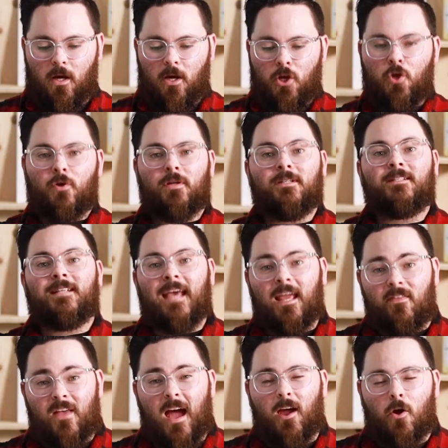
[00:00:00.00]
you can
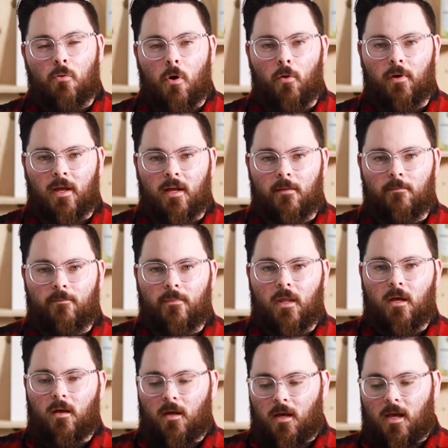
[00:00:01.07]
take that quote in.
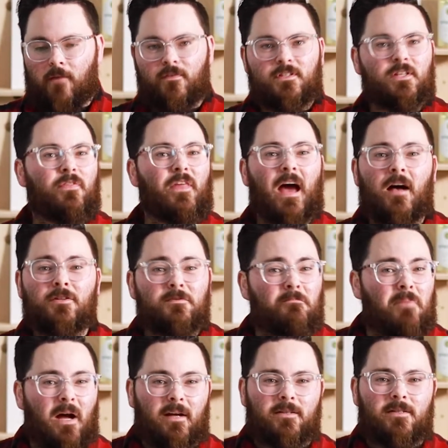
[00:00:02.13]
If it's
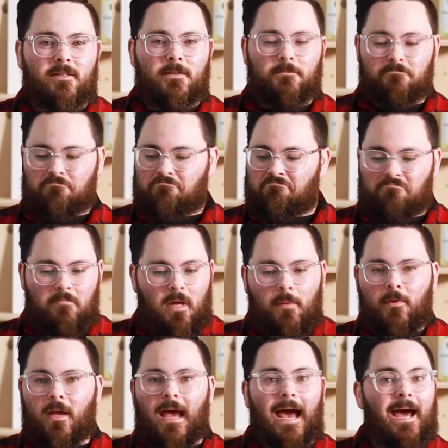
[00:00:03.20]
$1,000,
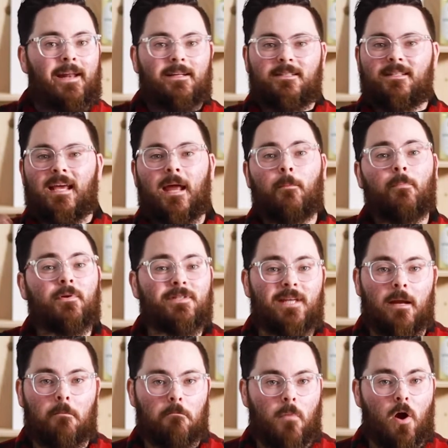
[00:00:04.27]
maybe you add a
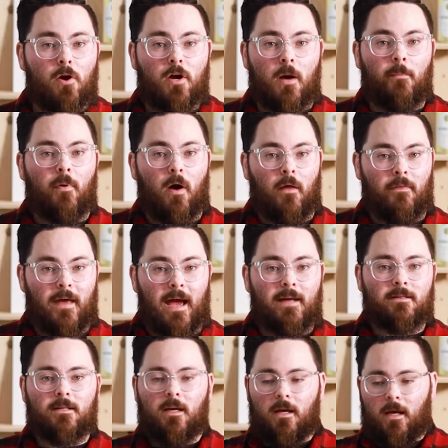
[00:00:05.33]
10% markup on
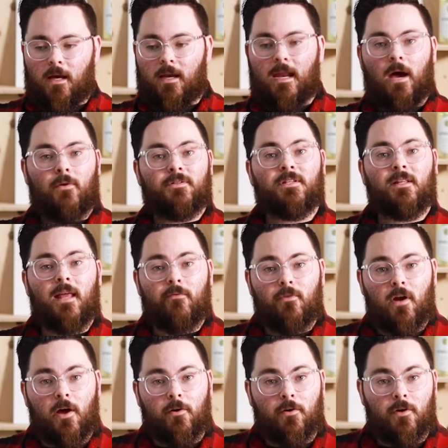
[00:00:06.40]
that. Now it's
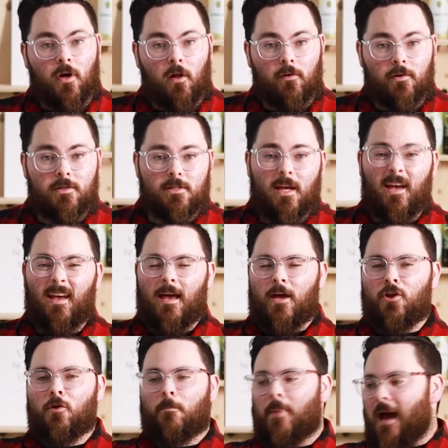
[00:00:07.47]
$1,100,
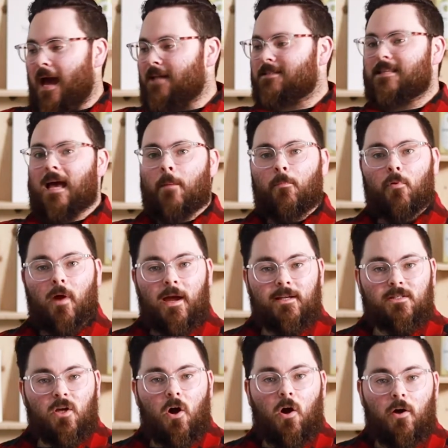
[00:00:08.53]
and you pass that
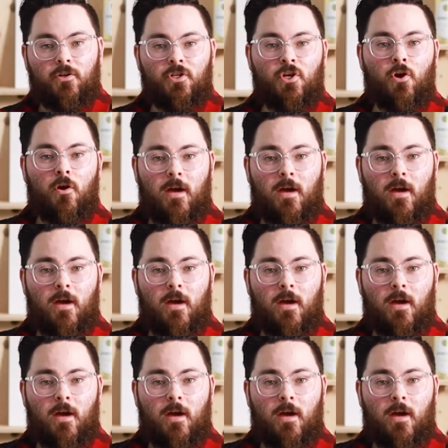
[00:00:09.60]
price on to your